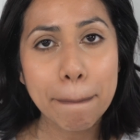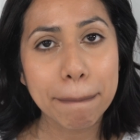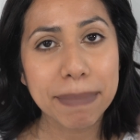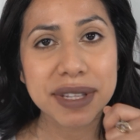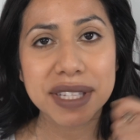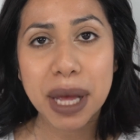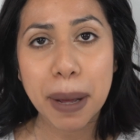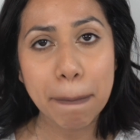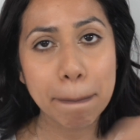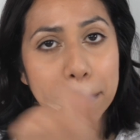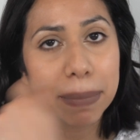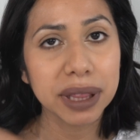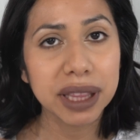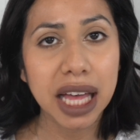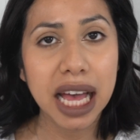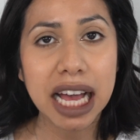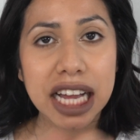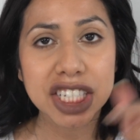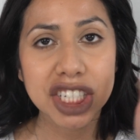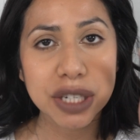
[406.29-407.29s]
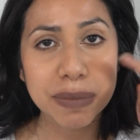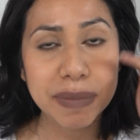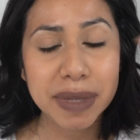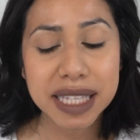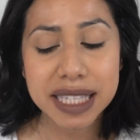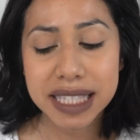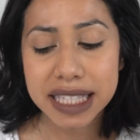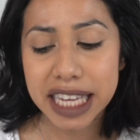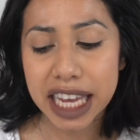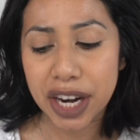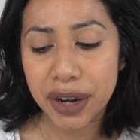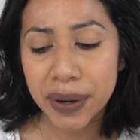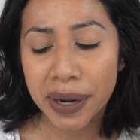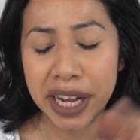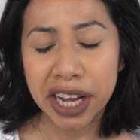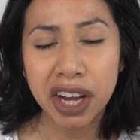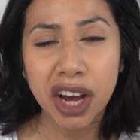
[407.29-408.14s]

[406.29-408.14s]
Some blush, mascara.